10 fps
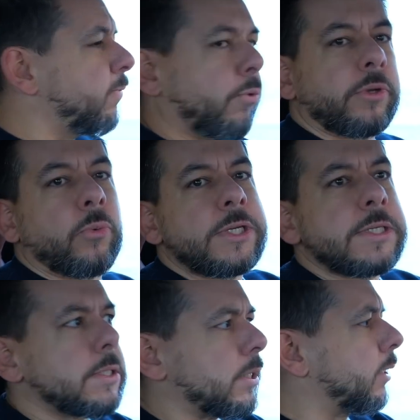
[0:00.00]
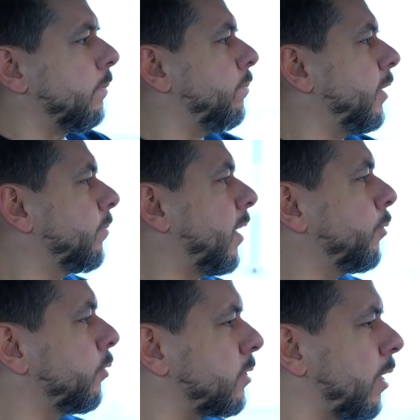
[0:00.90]
be for the reasons that
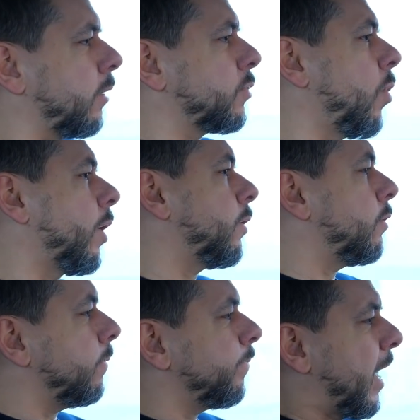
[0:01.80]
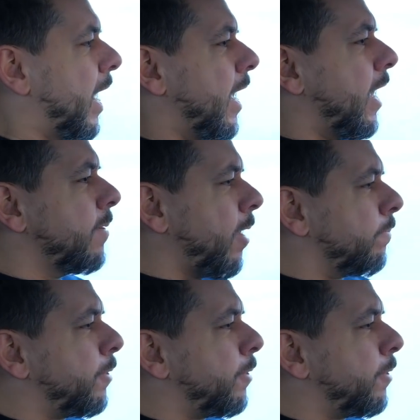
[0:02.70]
BMW designers wanted to. In my